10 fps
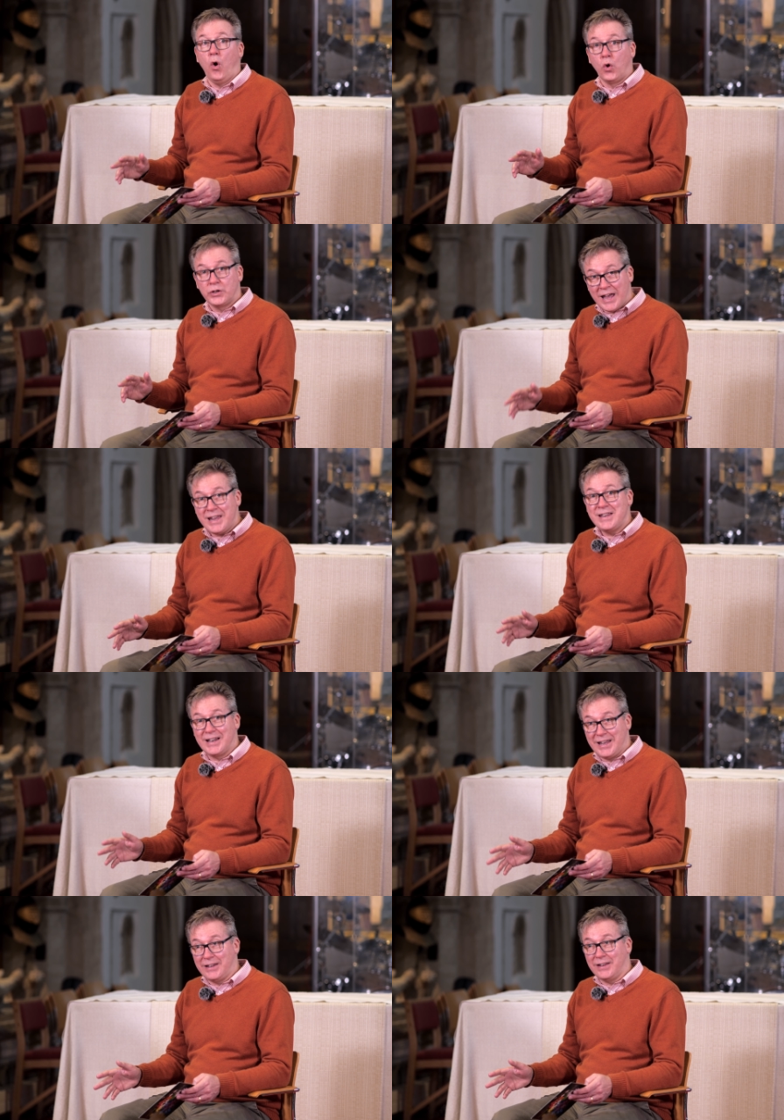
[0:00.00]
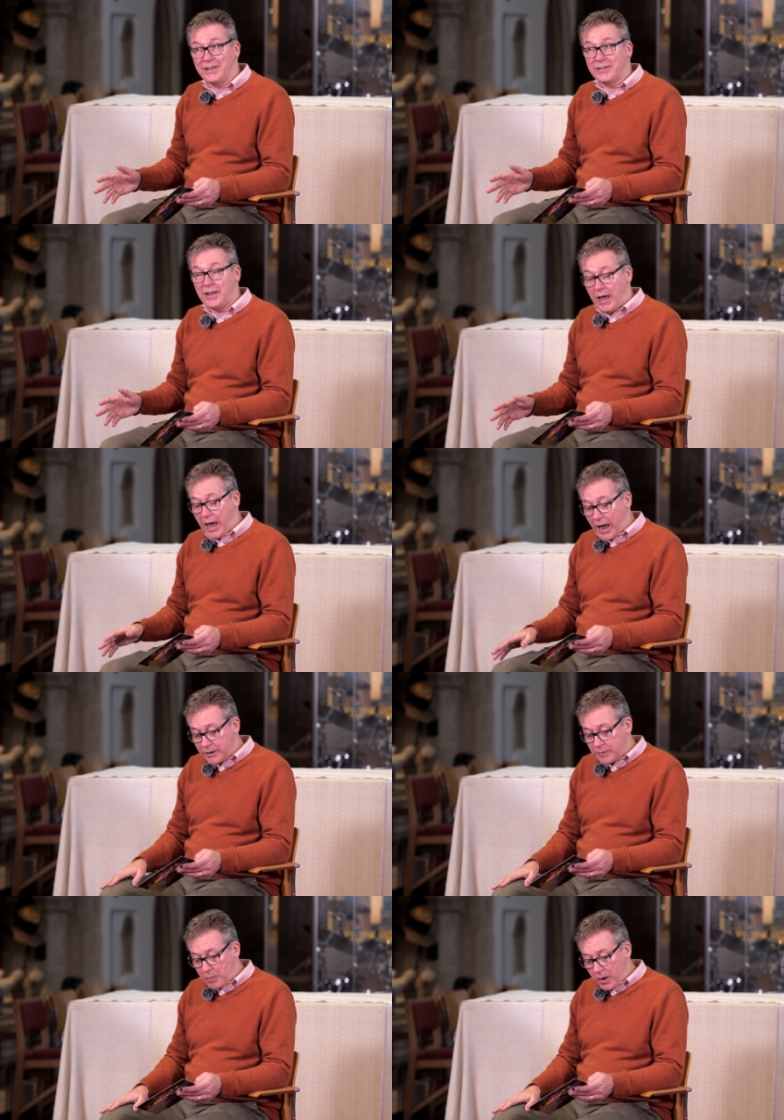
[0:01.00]
ordained leaders
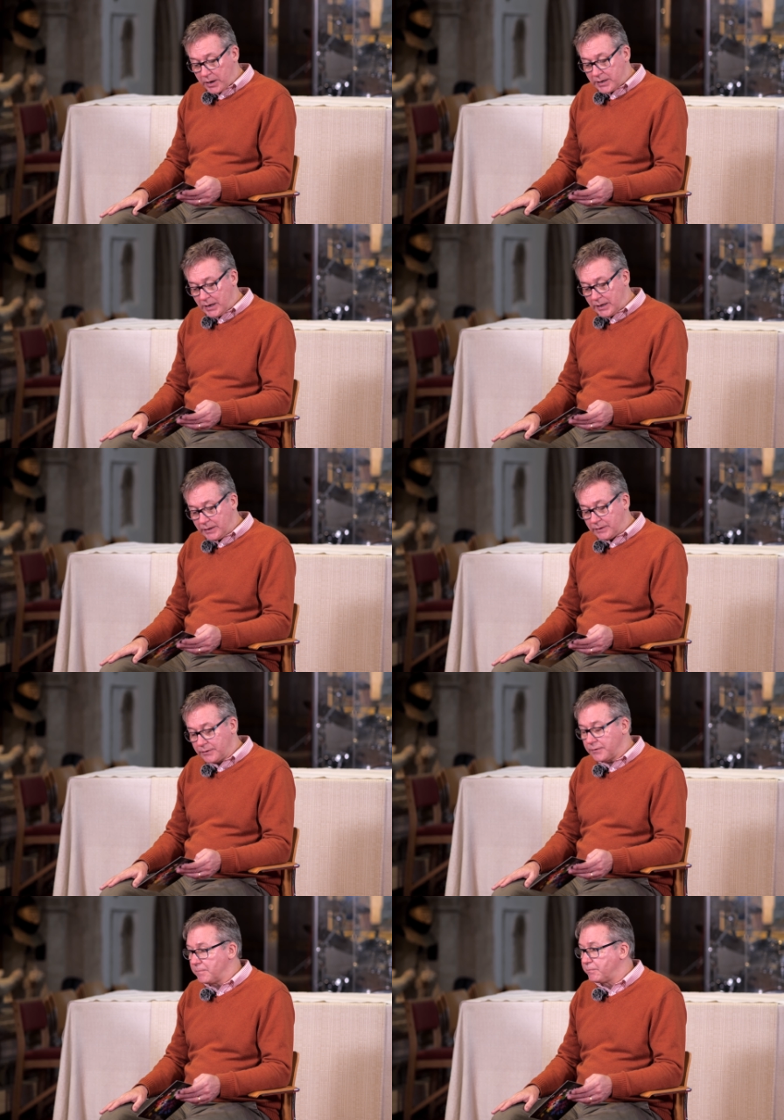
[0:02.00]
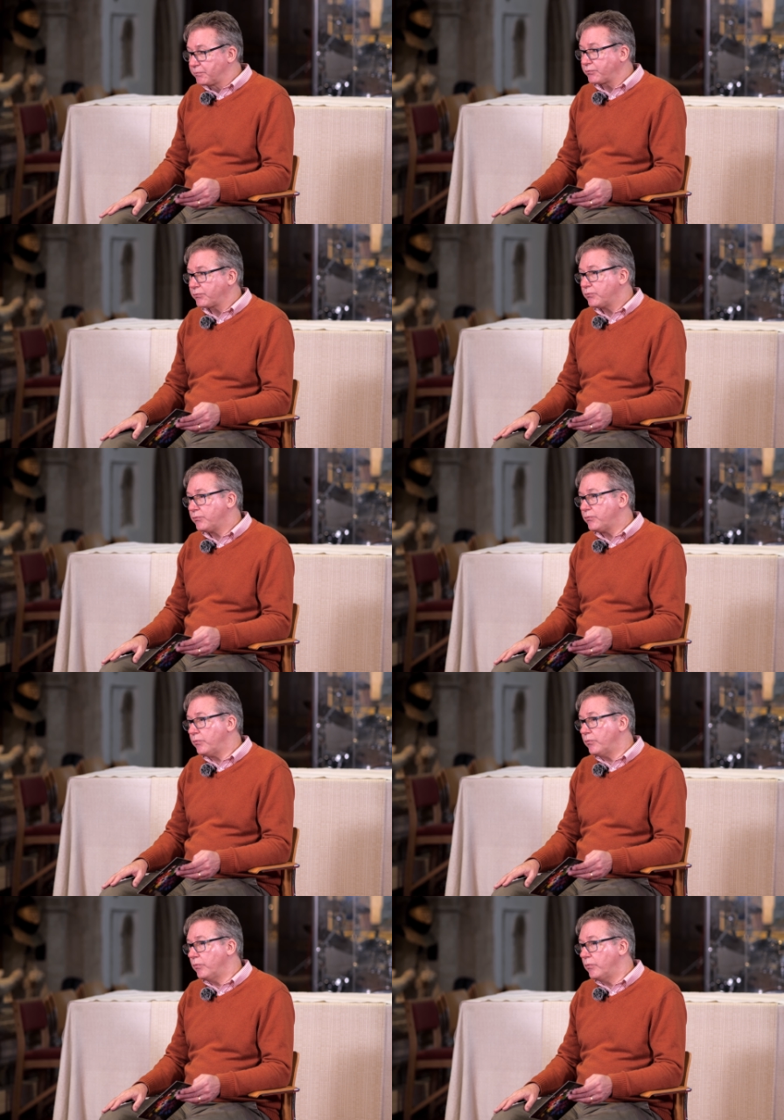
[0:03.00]
and pioneer leaders.
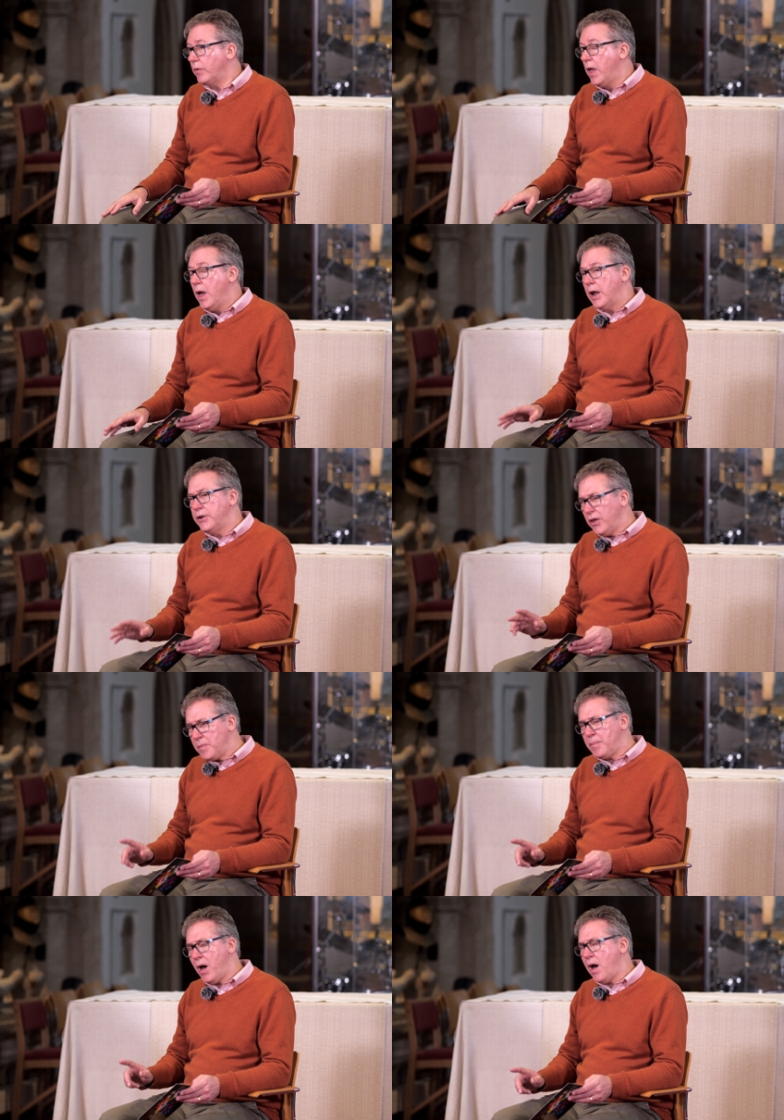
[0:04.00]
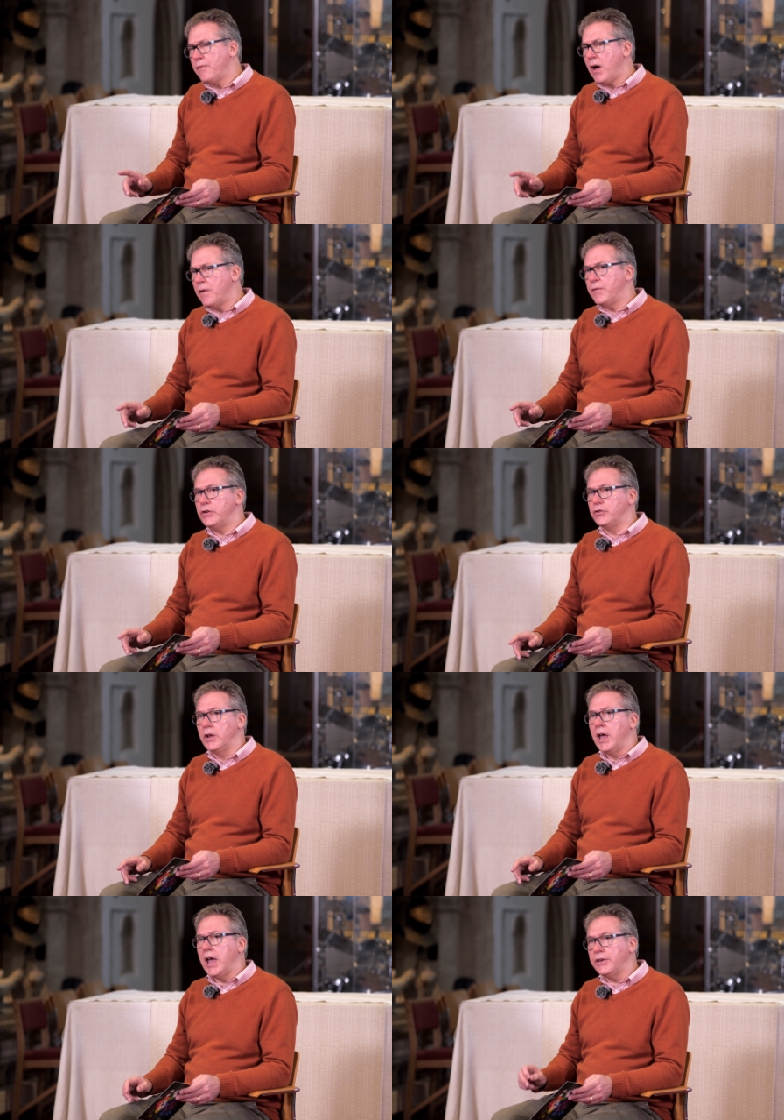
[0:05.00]
Another part of our
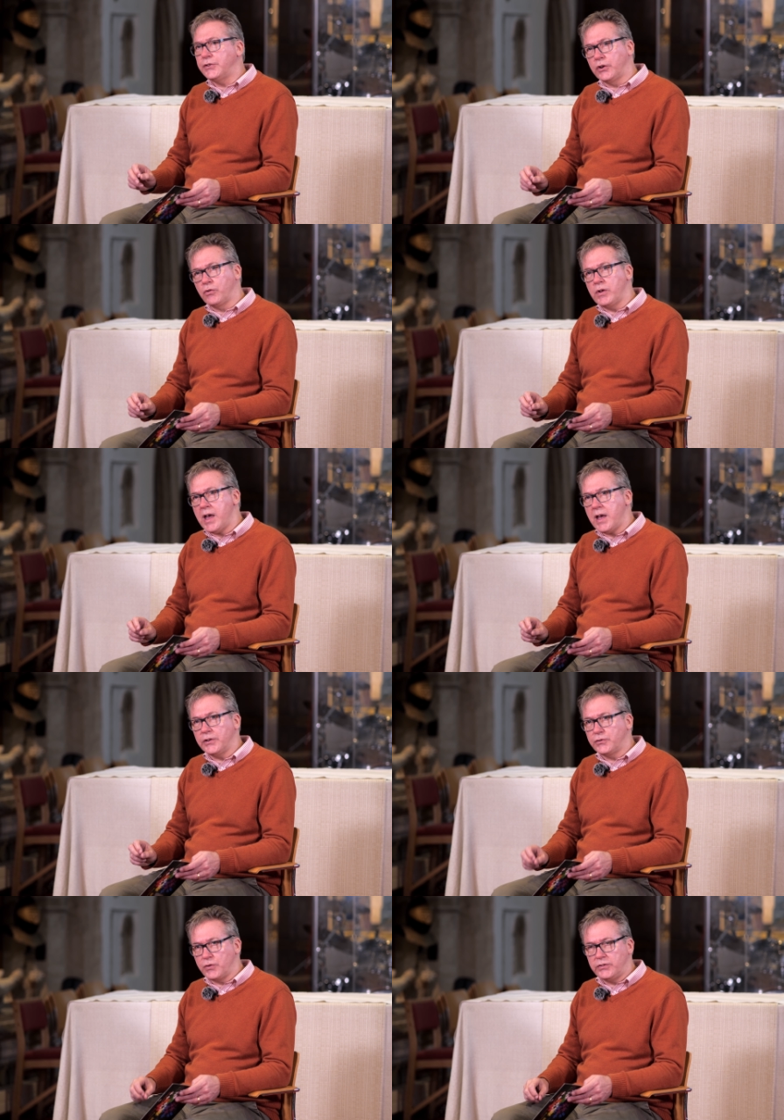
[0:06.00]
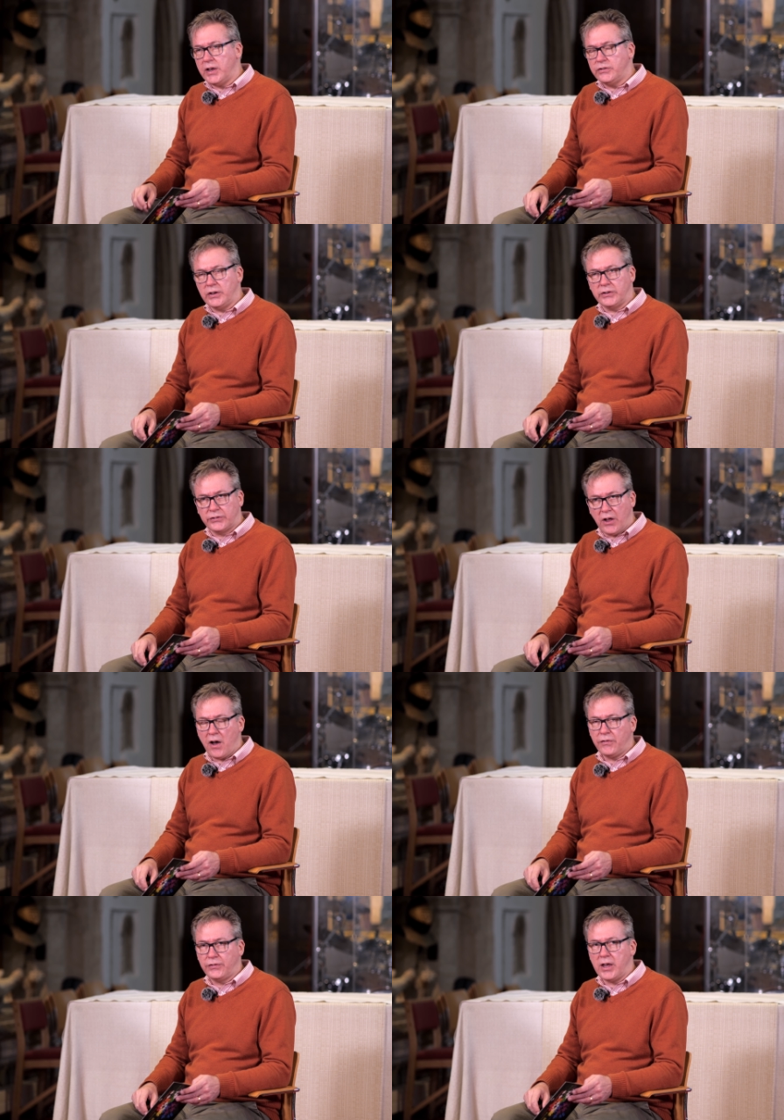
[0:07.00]
vision is to create a strategic
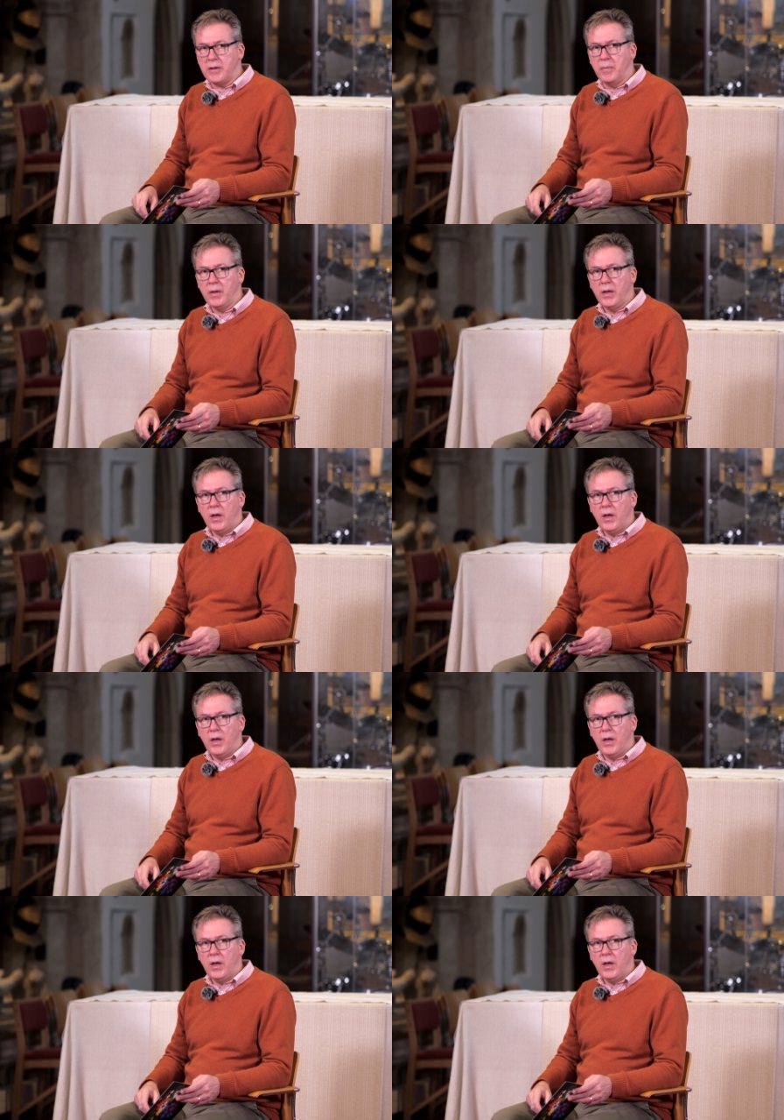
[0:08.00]
staff team